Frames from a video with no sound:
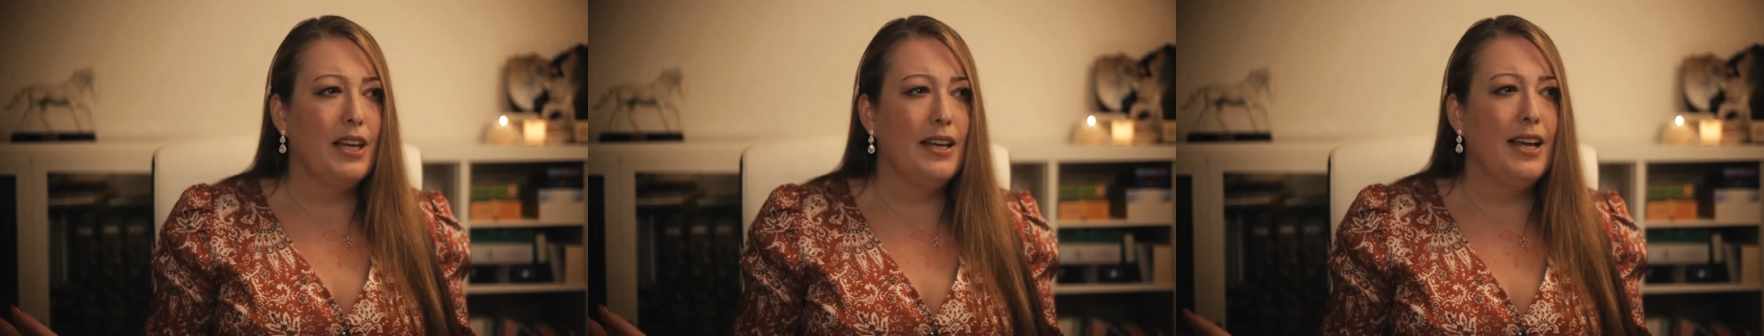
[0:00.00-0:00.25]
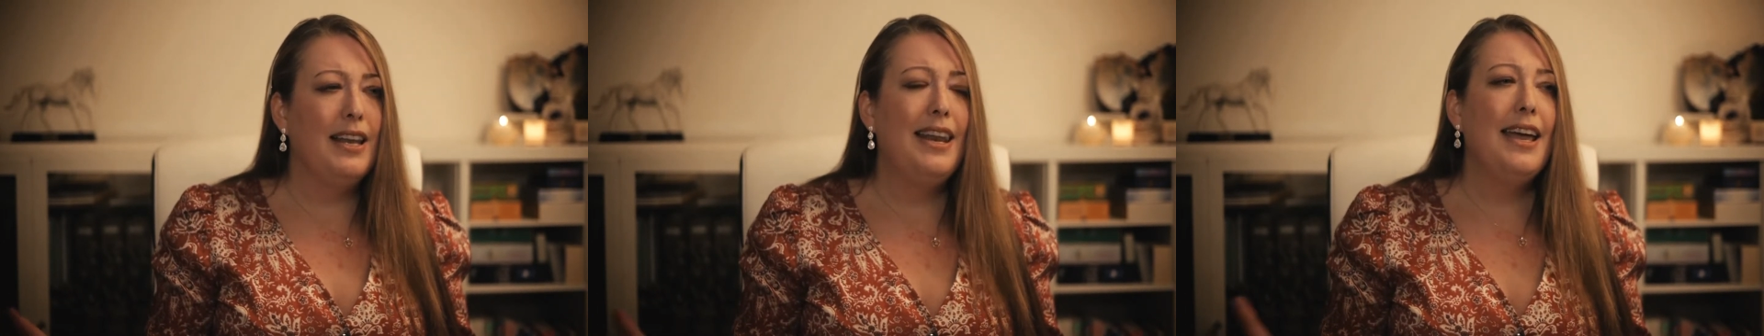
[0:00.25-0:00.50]

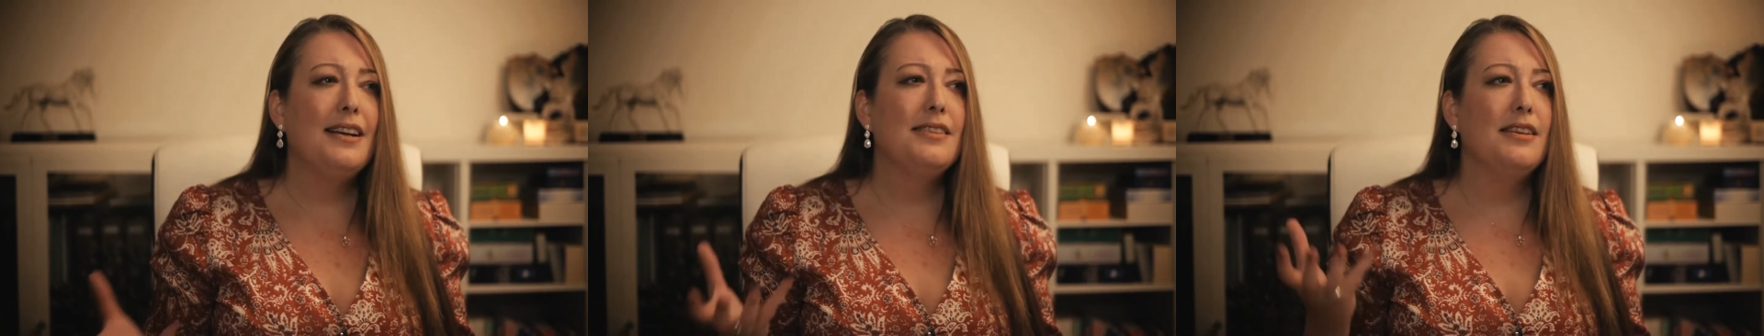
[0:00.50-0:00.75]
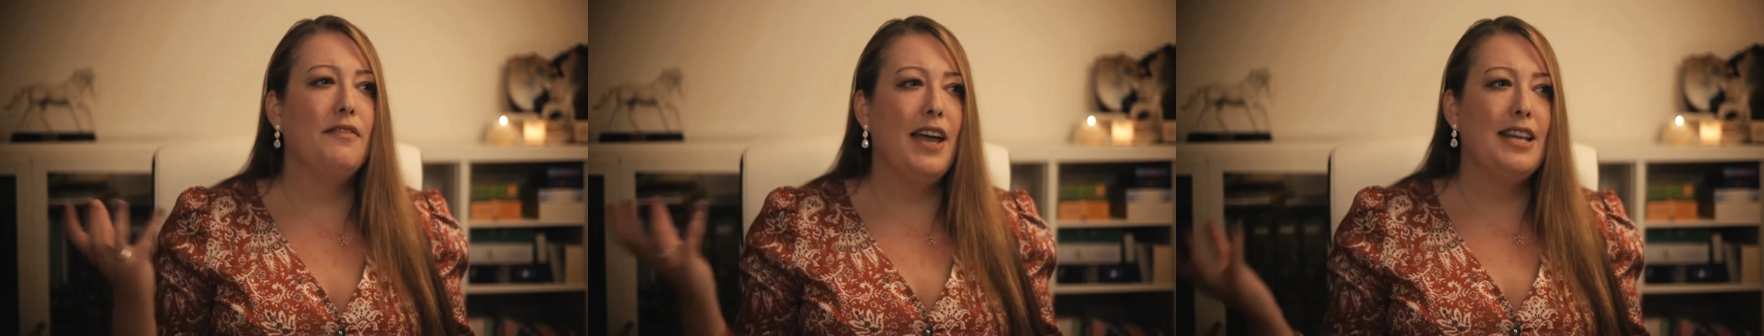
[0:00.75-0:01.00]

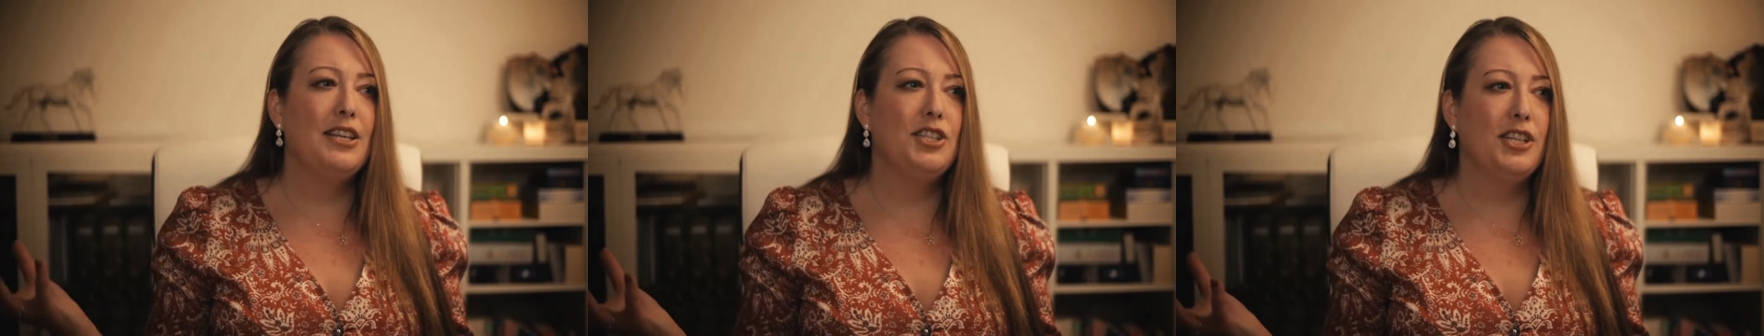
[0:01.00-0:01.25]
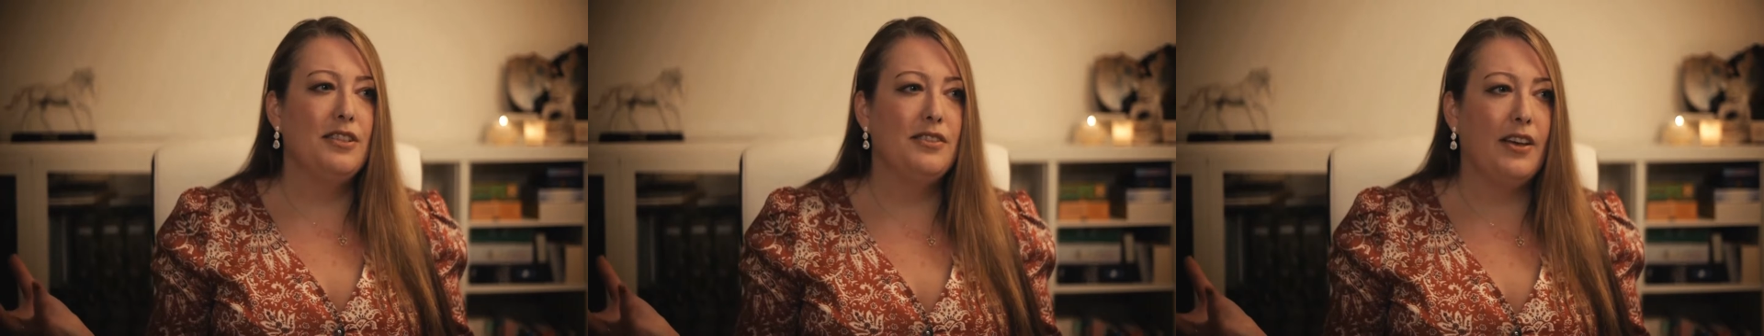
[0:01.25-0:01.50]
collective
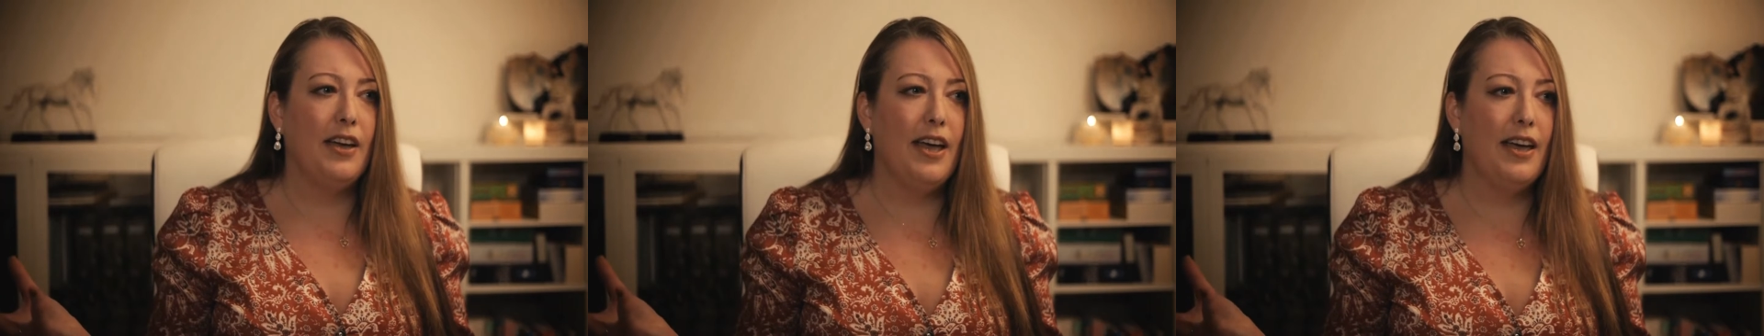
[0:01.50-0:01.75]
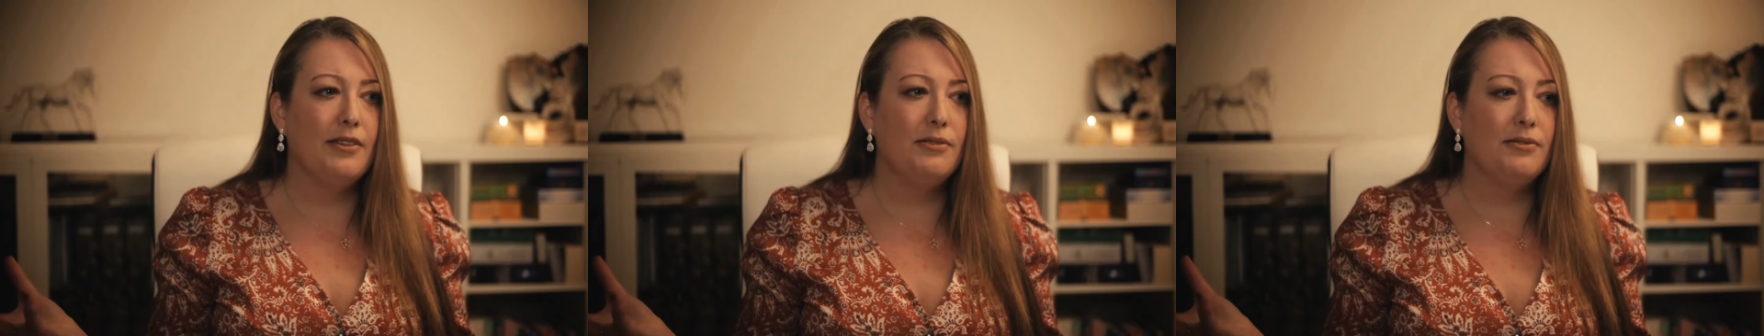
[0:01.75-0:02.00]
energies that are
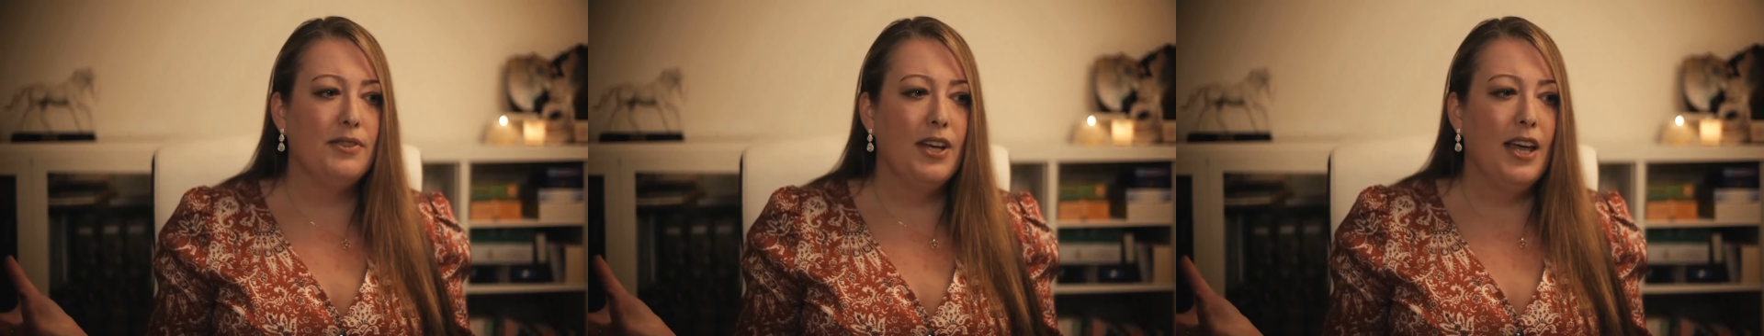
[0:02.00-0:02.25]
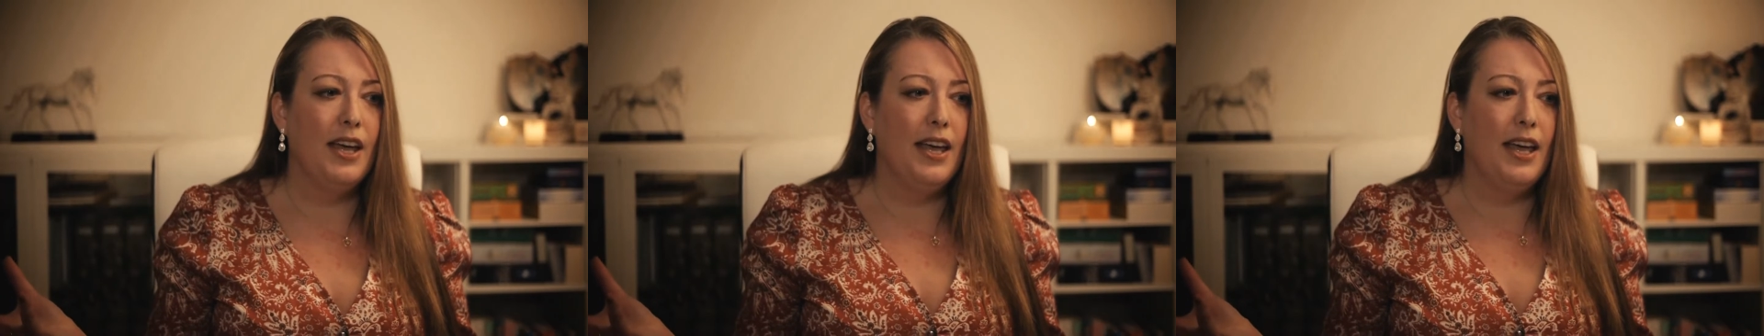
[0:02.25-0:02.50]
held
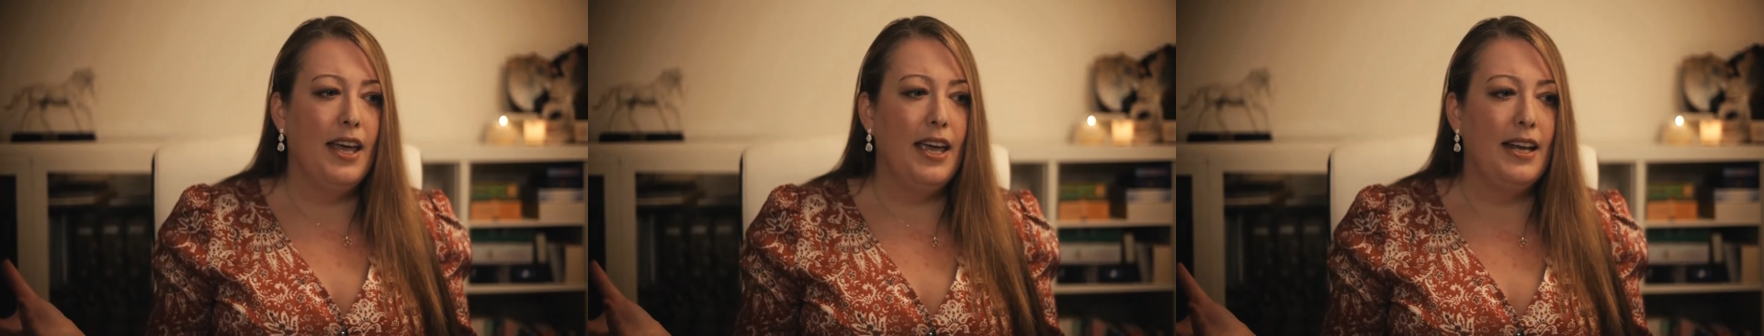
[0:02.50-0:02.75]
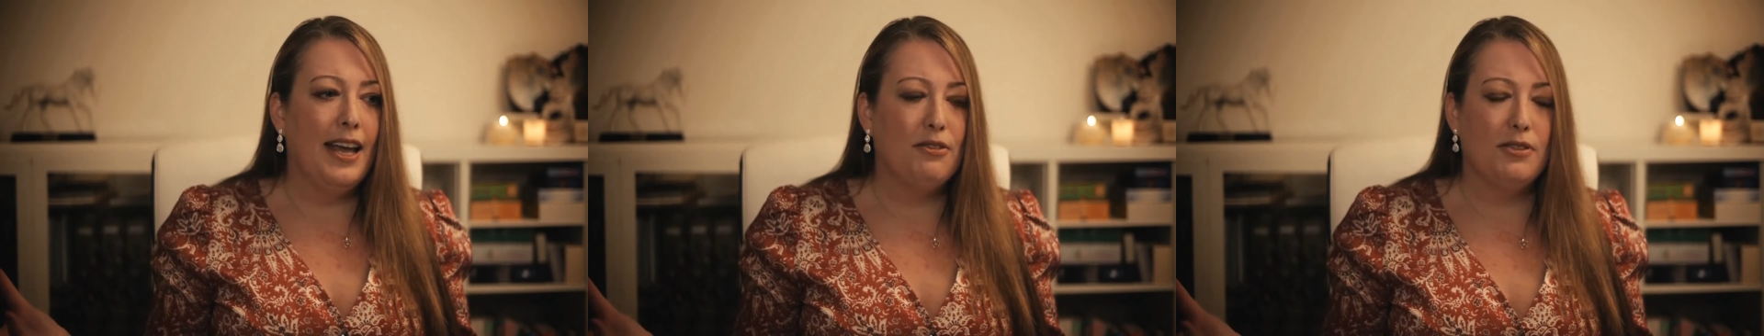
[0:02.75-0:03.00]

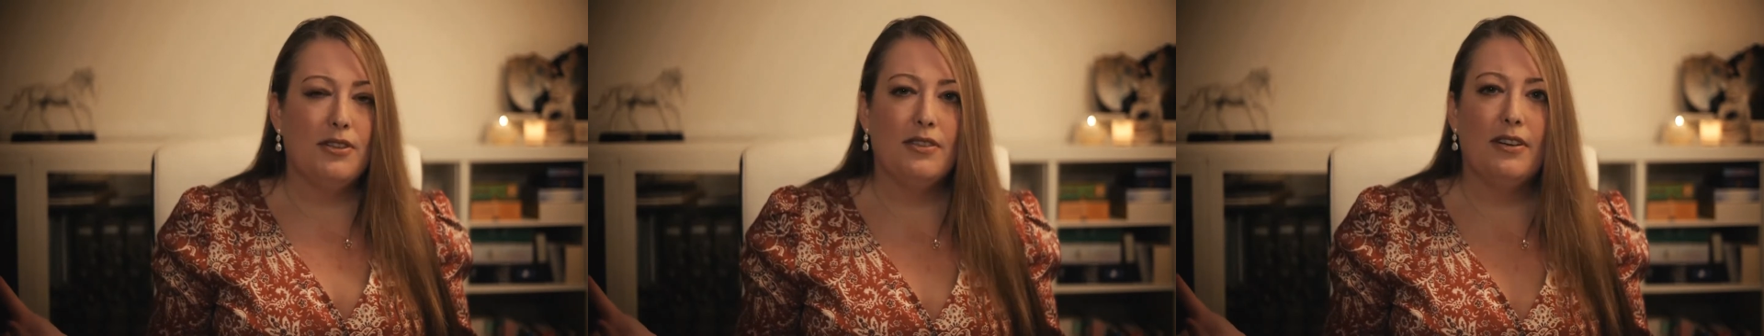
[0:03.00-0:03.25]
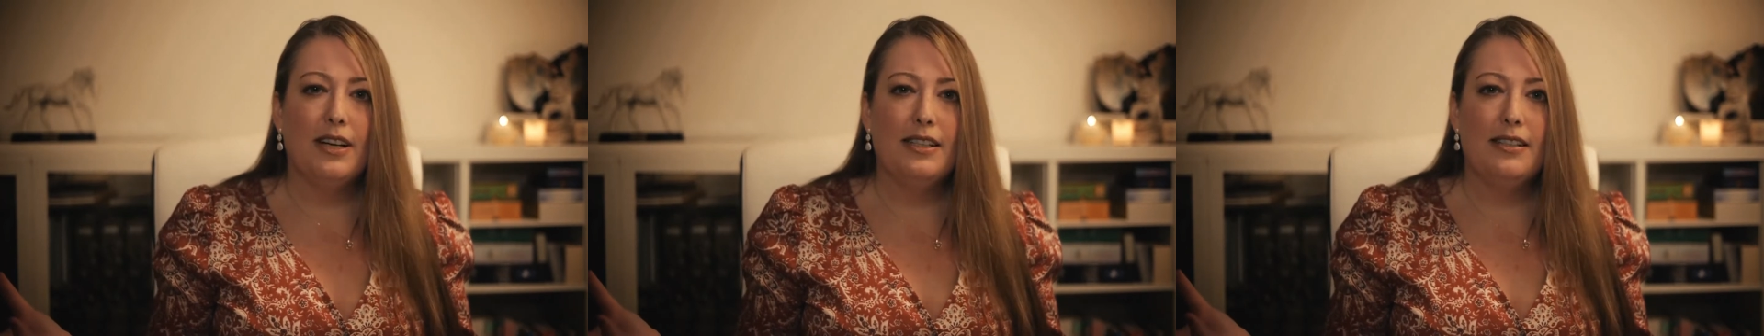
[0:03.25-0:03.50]
in our
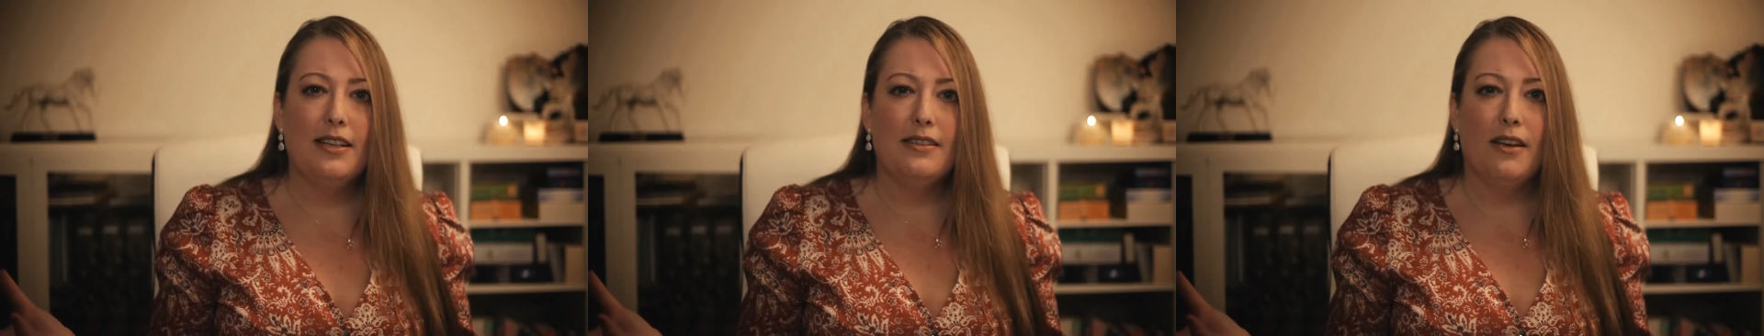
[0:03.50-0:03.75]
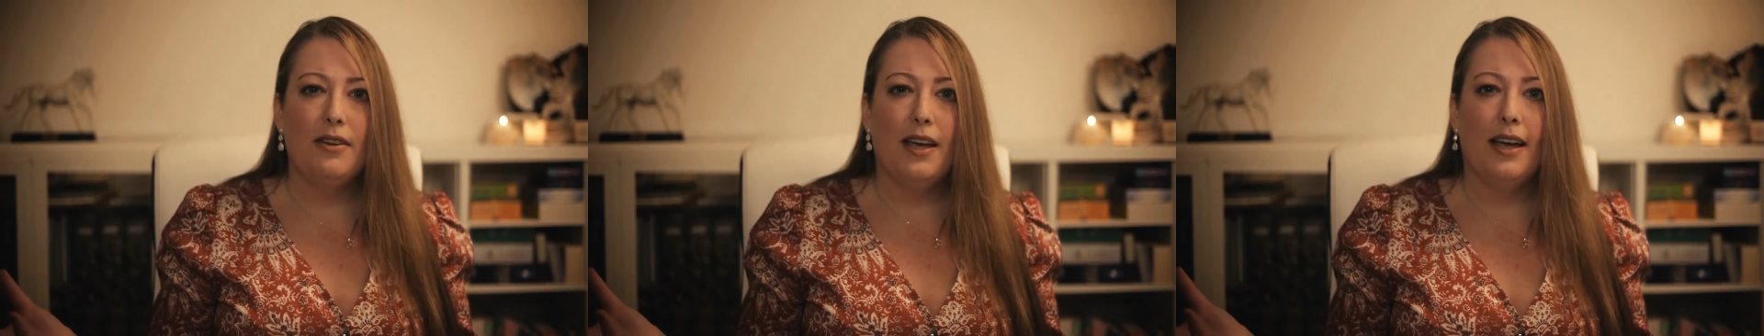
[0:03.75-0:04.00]
societies,
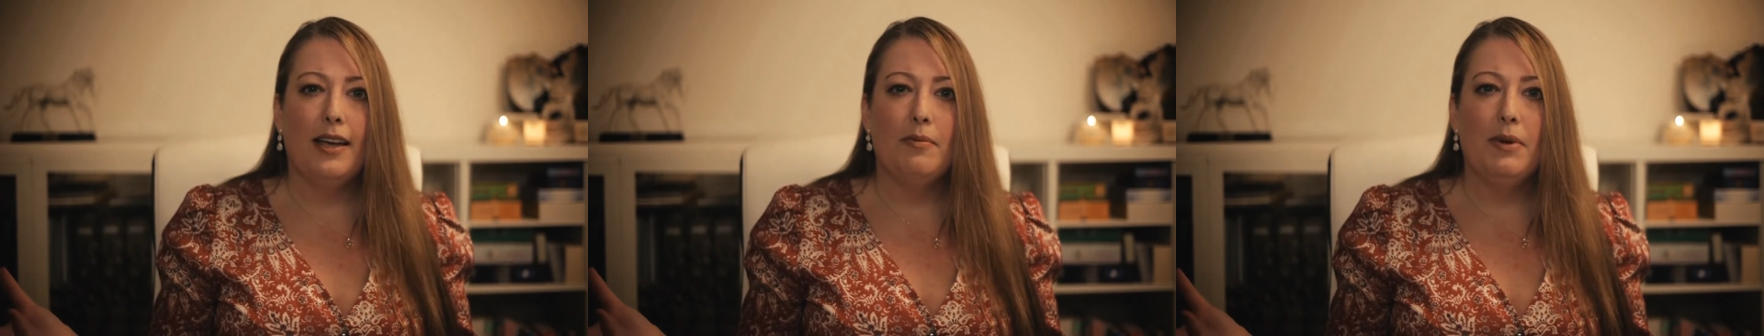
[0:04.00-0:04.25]
okay?